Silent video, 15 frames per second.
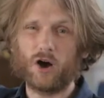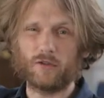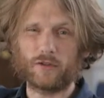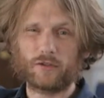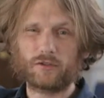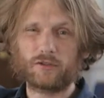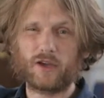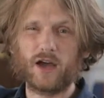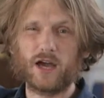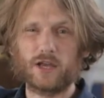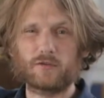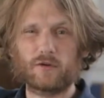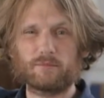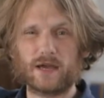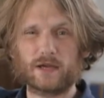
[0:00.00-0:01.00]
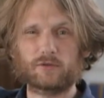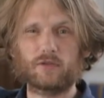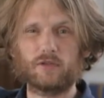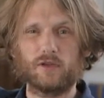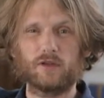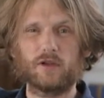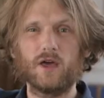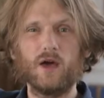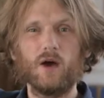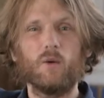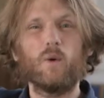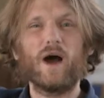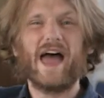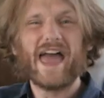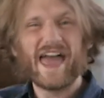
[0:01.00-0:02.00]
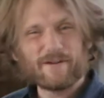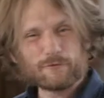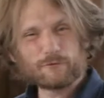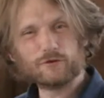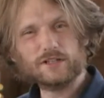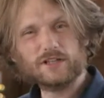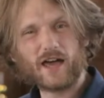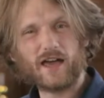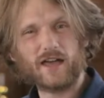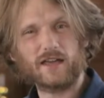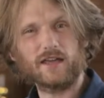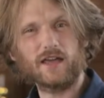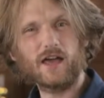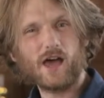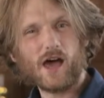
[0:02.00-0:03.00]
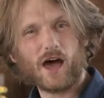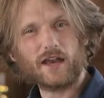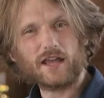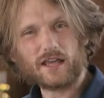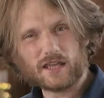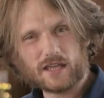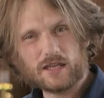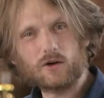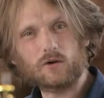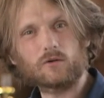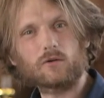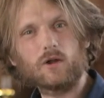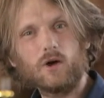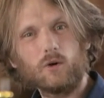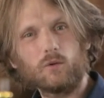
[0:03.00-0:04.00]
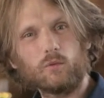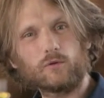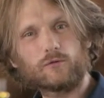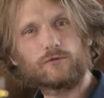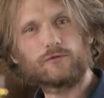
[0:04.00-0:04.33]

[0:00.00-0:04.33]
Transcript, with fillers: on the side of a mountain where every day an eagle would